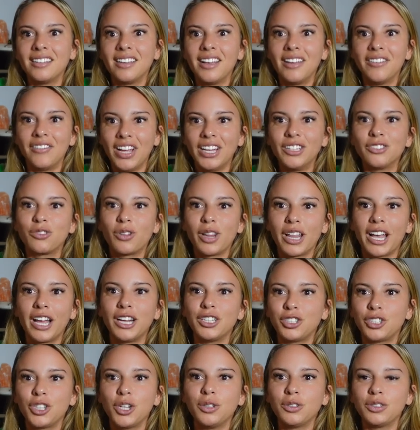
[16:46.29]
eventually I
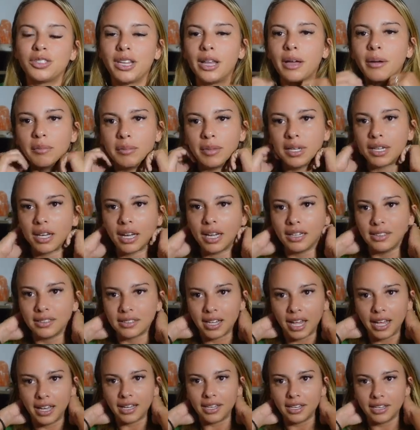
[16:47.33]
chose them because
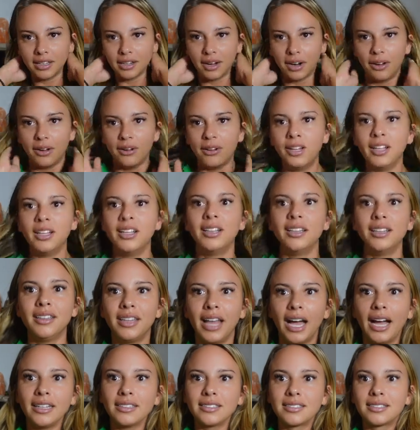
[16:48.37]
like, you know,
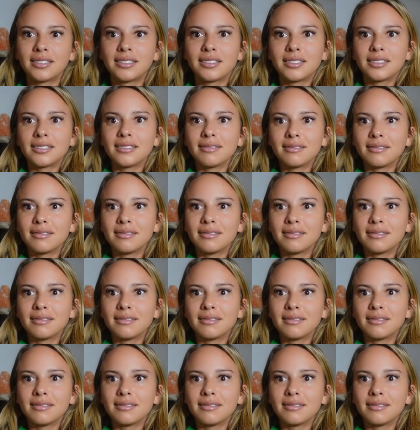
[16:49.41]
that's,